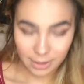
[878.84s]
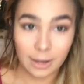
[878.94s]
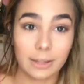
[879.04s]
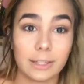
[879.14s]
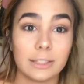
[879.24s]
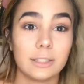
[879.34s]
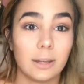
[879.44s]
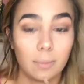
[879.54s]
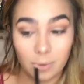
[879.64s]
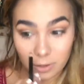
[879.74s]
and then
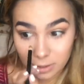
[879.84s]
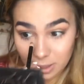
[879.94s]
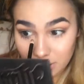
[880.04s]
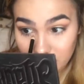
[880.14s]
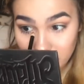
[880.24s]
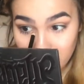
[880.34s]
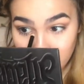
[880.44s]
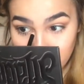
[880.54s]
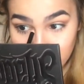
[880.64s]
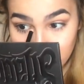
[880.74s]
some on the inner
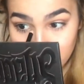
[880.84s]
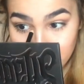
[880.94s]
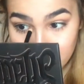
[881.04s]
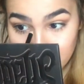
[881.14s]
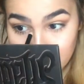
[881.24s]
corner, just